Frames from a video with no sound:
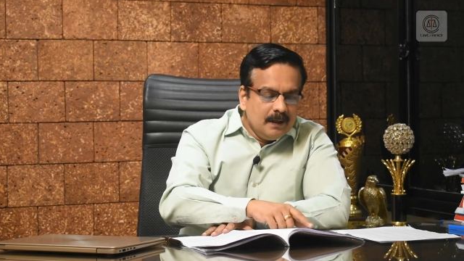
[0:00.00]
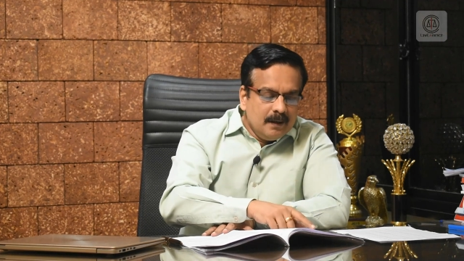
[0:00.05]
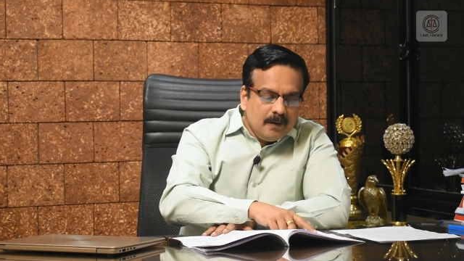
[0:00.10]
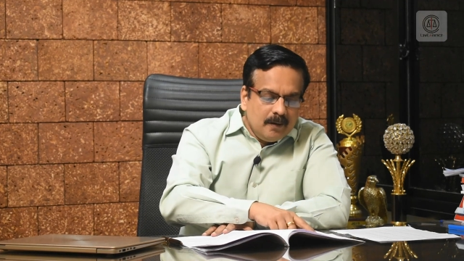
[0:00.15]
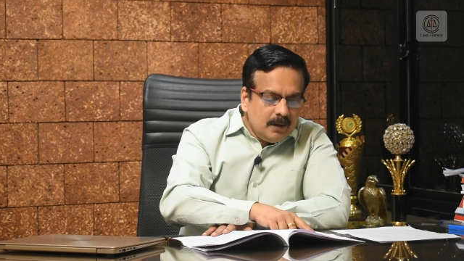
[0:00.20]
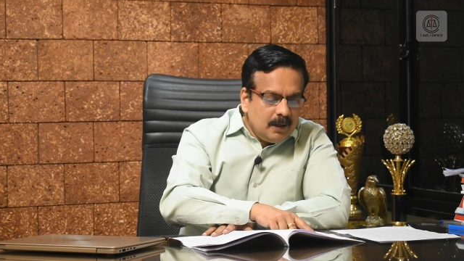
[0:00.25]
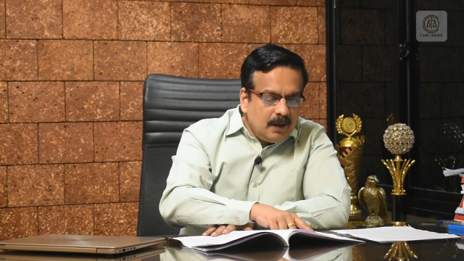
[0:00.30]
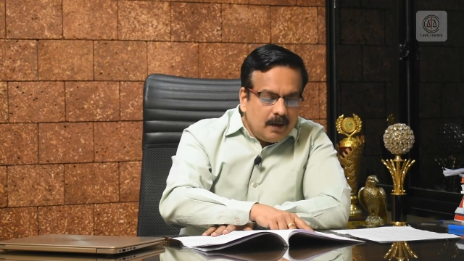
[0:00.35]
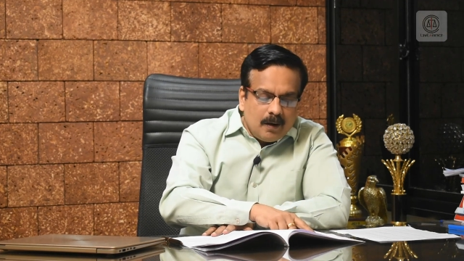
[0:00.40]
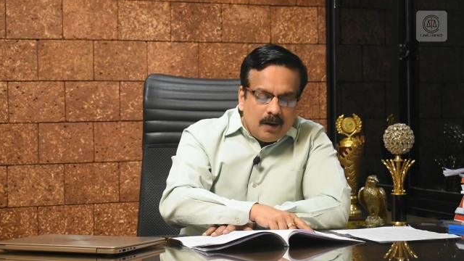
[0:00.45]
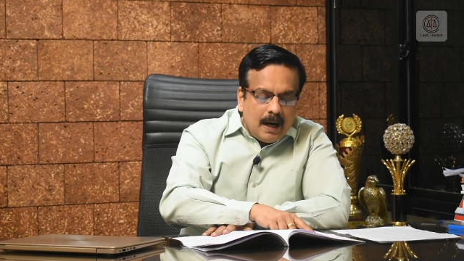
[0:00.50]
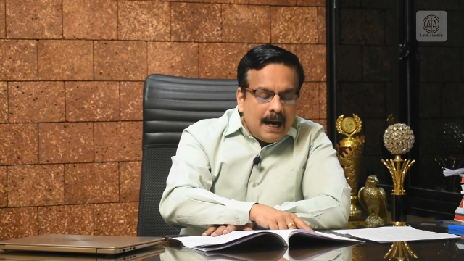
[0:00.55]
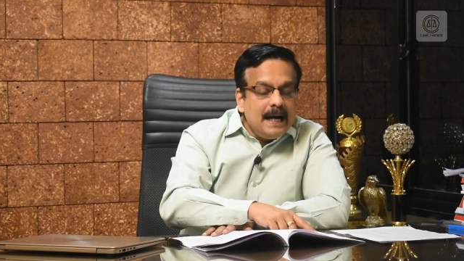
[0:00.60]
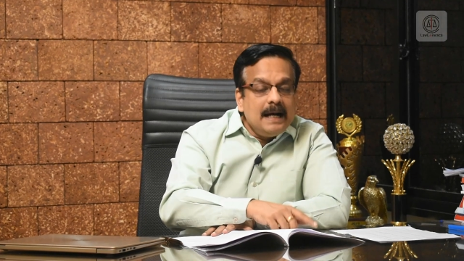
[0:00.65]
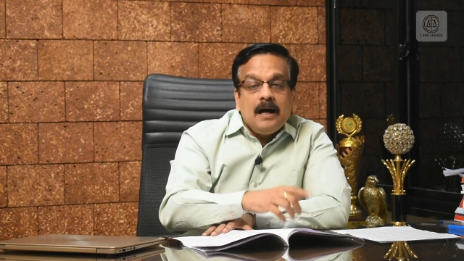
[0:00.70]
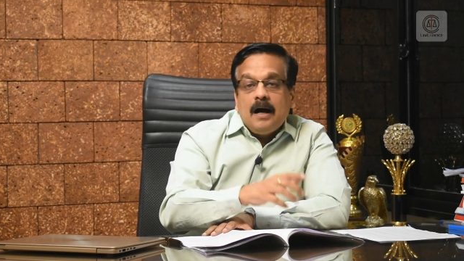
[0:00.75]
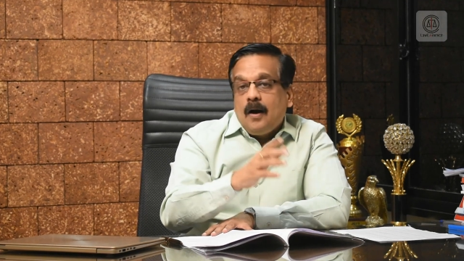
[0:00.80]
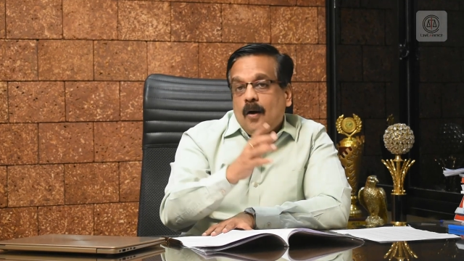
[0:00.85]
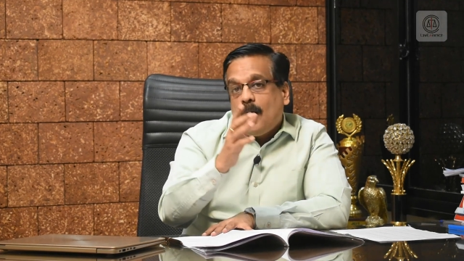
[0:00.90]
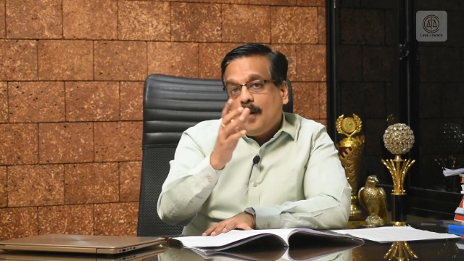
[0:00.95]

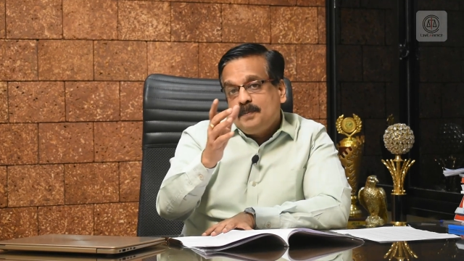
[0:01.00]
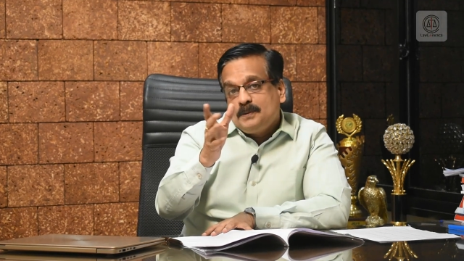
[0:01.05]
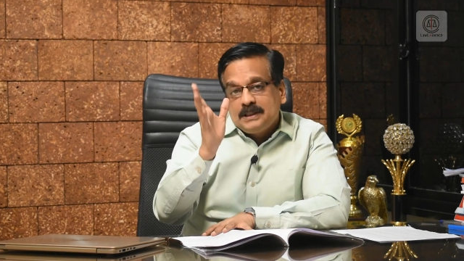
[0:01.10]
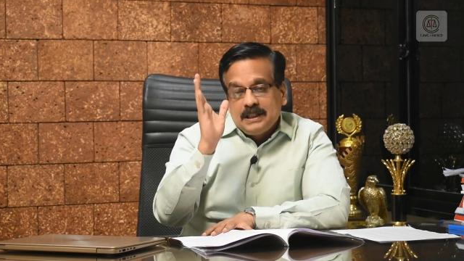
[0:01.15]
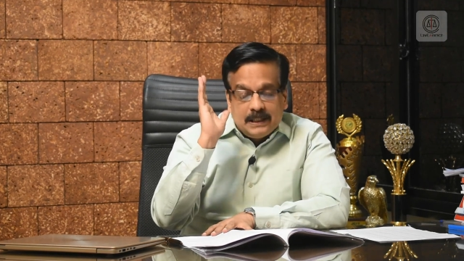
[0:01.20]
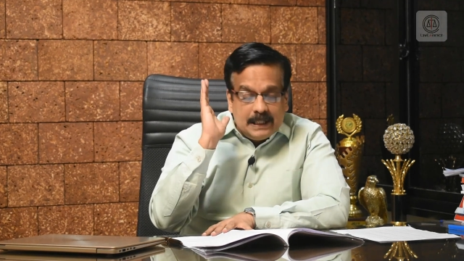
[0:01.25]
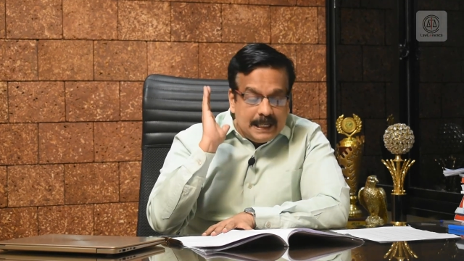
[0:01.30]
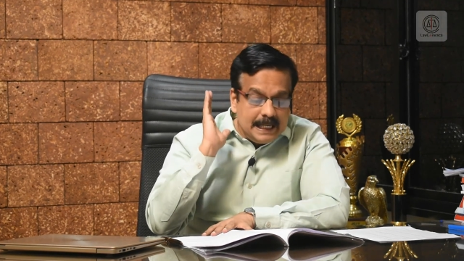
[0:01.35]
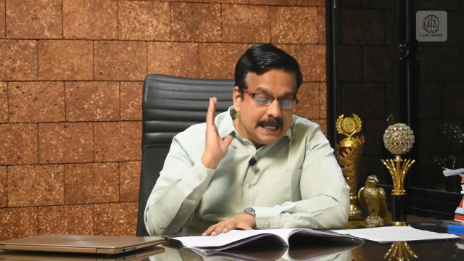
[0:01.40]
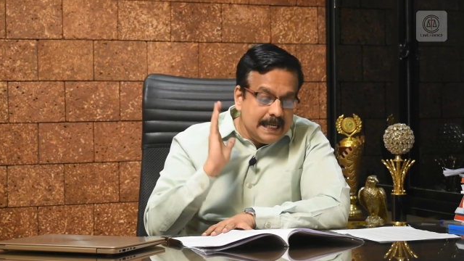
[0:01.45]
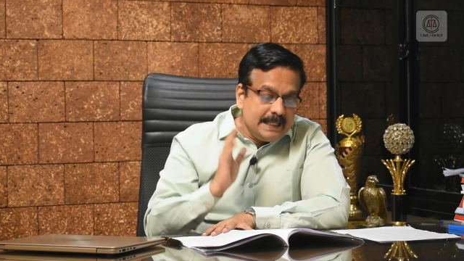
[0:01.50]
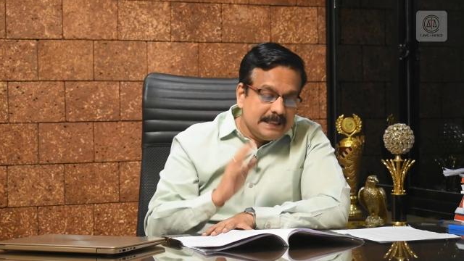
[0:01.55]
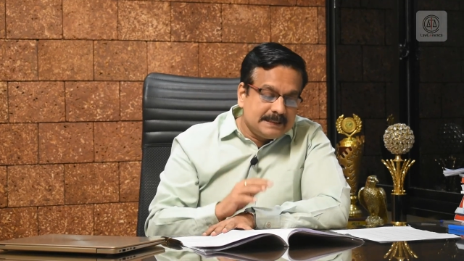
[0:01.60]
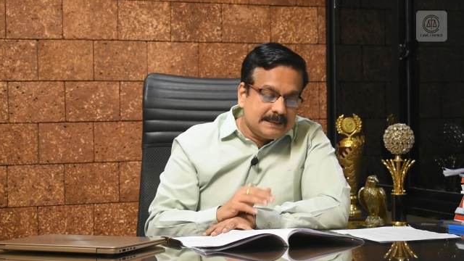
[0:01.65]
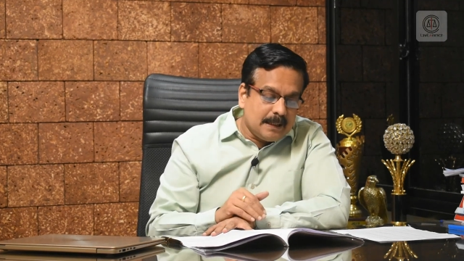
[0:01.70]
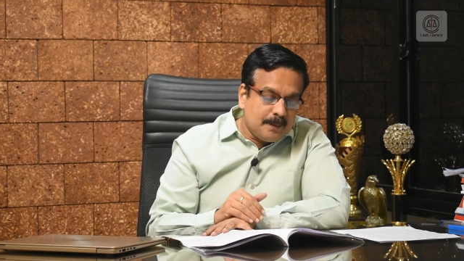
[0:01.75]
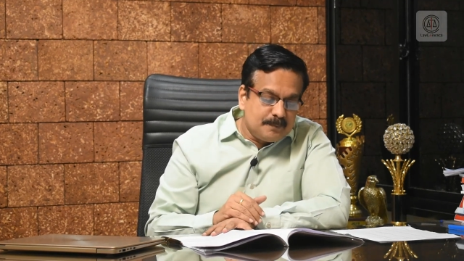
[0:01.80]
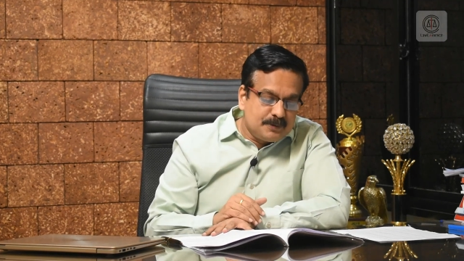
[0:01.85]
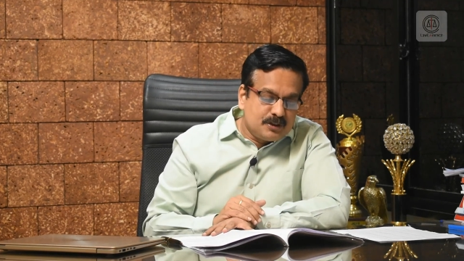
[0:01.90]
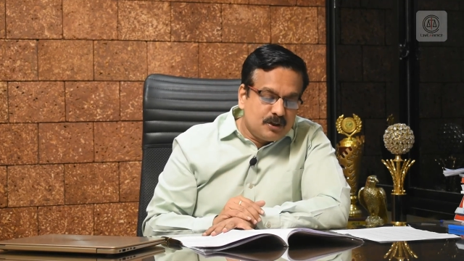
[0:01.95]
Option D is
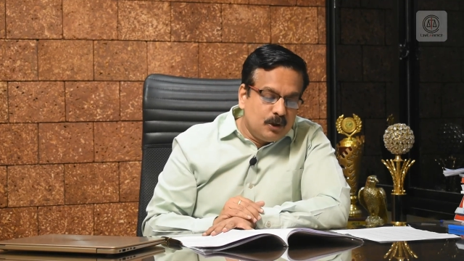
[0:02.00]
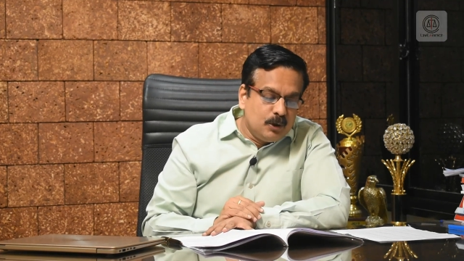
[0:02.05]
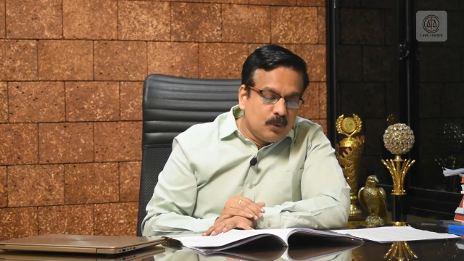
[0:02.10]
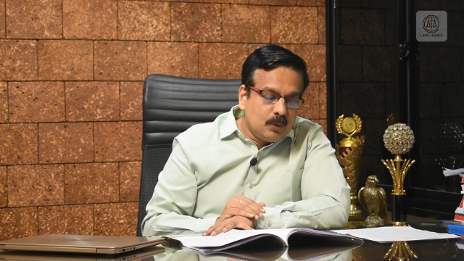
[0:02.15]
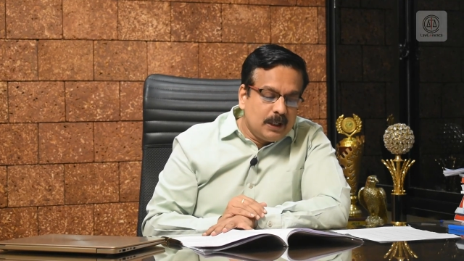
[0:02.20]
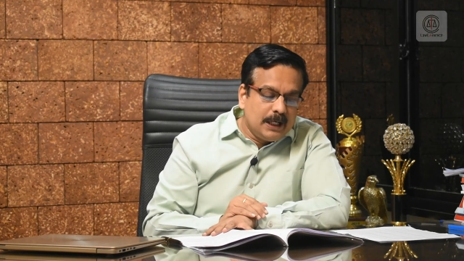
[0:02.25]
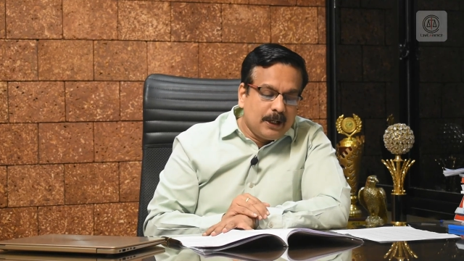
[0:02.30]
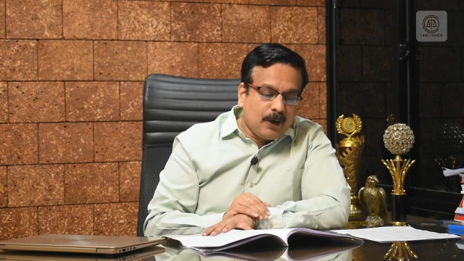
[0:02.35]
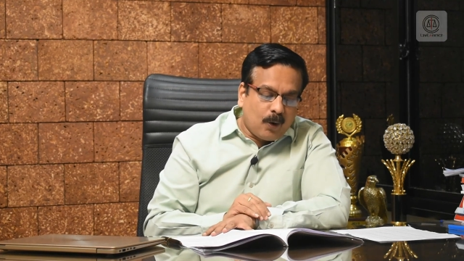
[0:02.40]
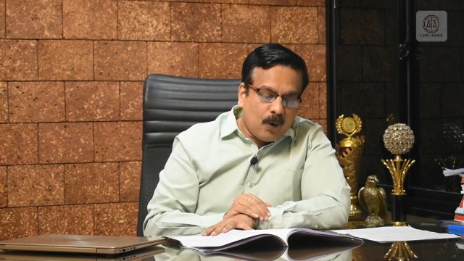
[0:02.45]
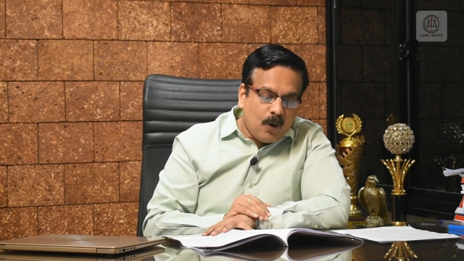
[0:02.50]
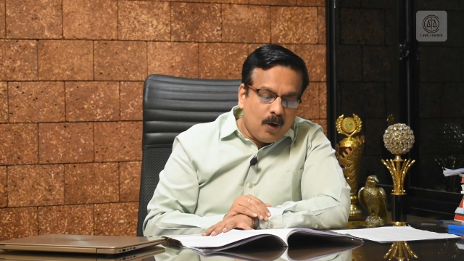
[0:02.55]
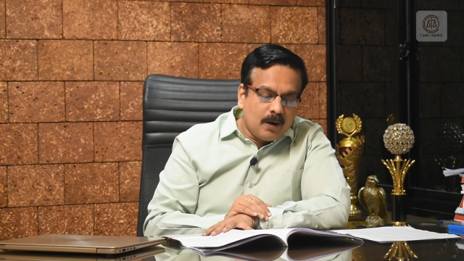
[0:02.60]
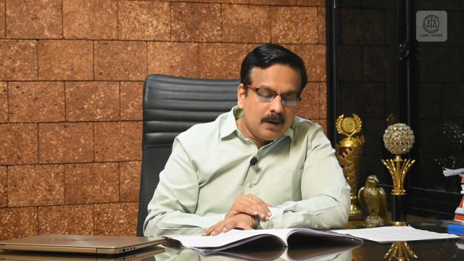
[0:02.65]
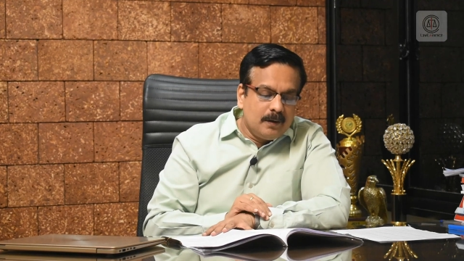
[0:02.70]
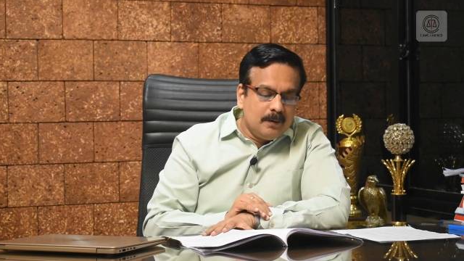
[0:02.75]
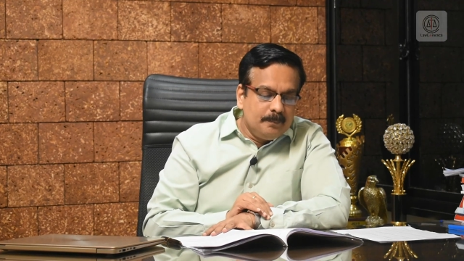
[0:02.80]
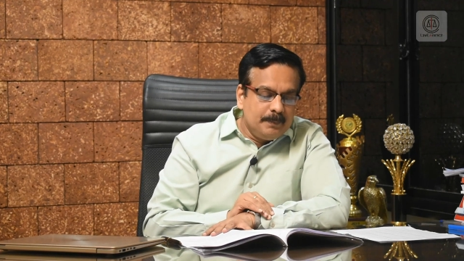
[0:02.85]
absolutely wrong,